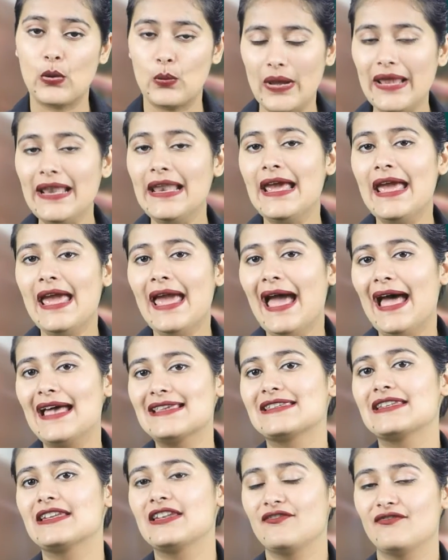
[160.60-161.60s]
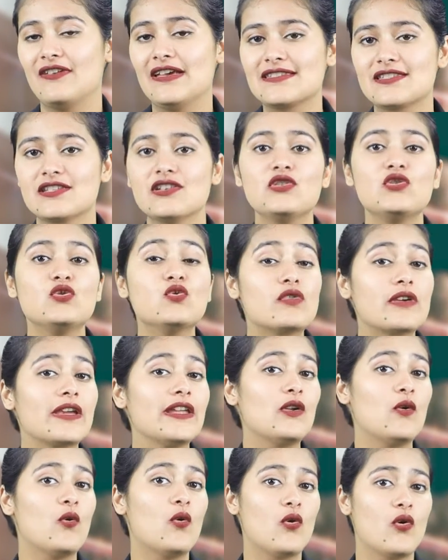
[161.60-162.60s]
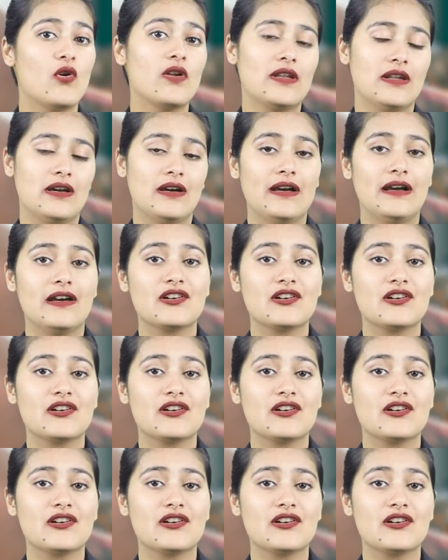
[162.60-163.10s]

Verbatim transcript: Well, as an investor, you can own